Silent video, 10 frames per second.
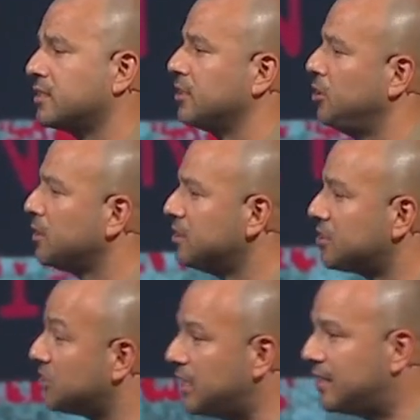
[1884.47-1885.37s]
And you can just
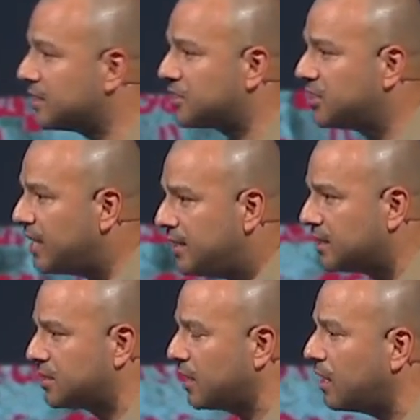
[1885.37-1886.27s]
see this scene. It's
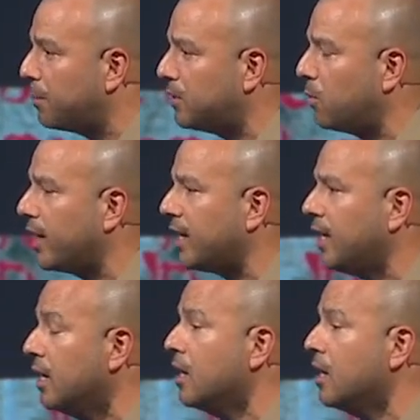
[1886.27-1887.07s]
set up in a way